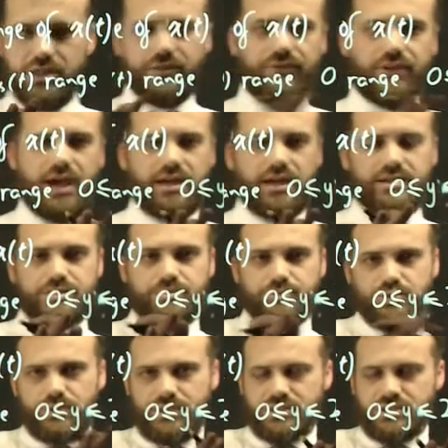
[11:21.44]
of that is
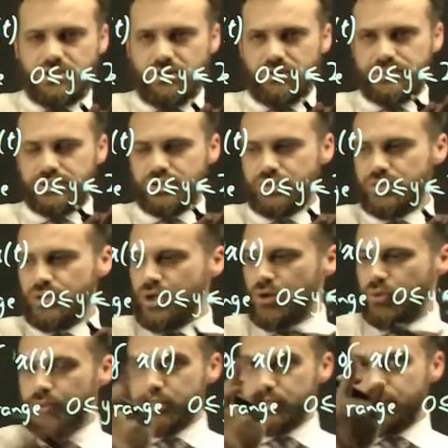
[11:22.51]
between 0 and 2,
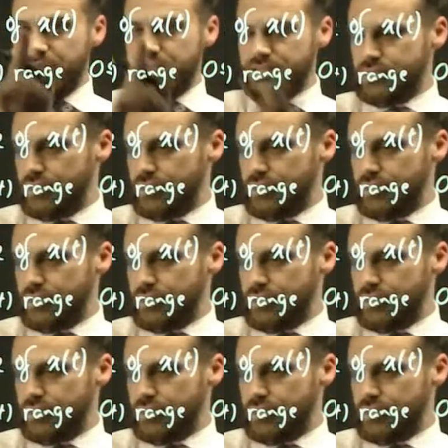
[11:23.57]
which means